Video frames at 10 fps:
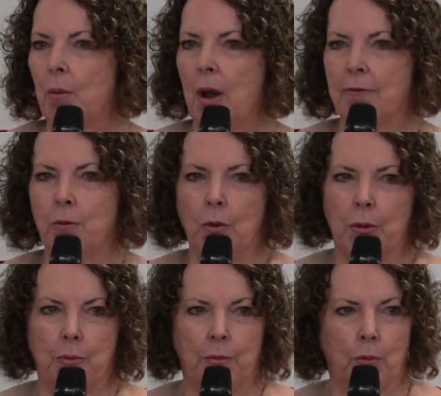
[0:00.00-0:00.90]
wife wore
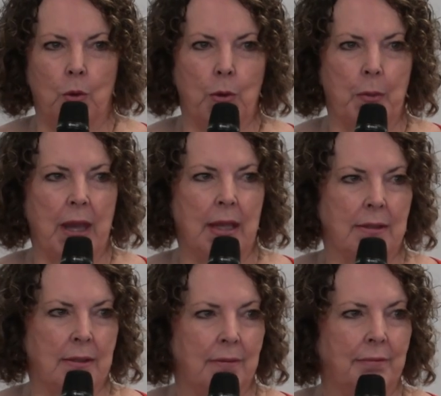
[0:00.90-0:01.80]
the
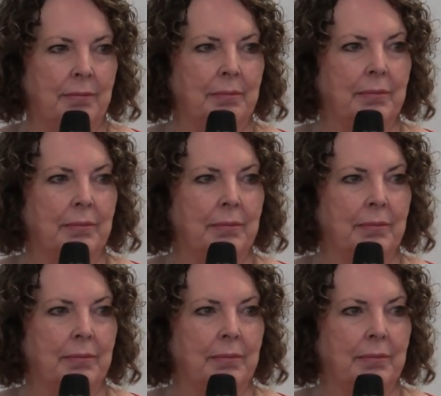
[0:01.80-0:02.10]
pants.